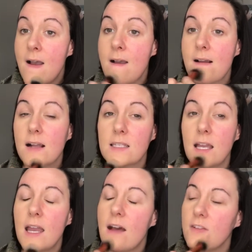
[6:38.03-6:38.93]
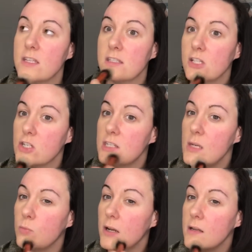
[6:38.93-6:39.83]
because I have such a
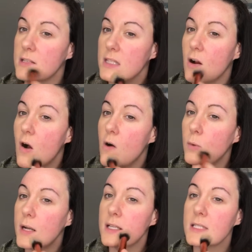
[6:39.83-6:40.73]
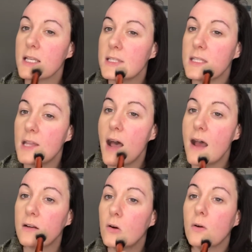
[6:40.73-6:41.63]
deep redness there. All redness is
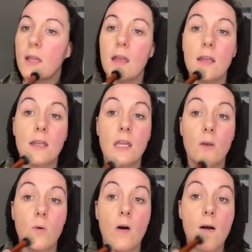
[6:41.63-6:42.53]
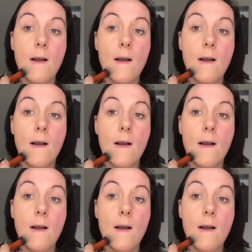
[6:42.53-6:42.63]
not created equal.